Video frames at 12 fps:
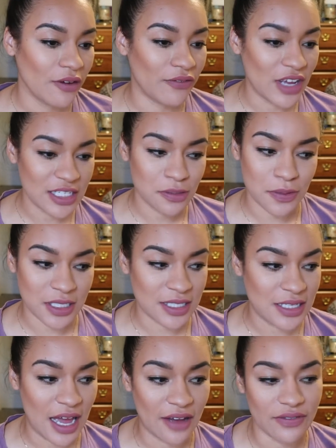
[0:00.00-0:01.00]
Facebook
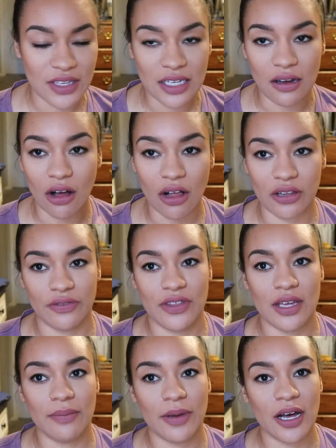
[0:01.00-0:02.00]
savvy, all of
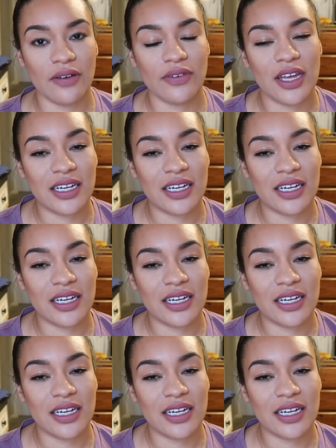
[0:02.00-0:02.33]
the above,